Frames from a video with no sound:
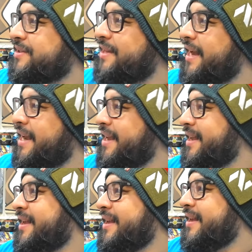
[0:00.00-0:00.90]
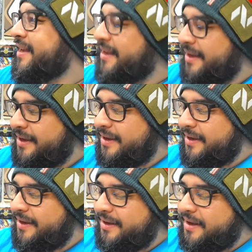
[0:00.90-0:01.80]
like,
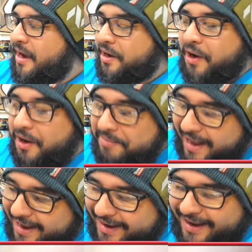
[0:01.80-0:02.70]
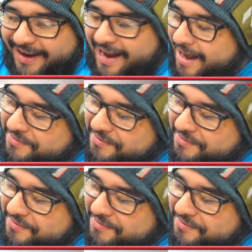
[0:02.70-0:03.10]
a God Pack. I haven't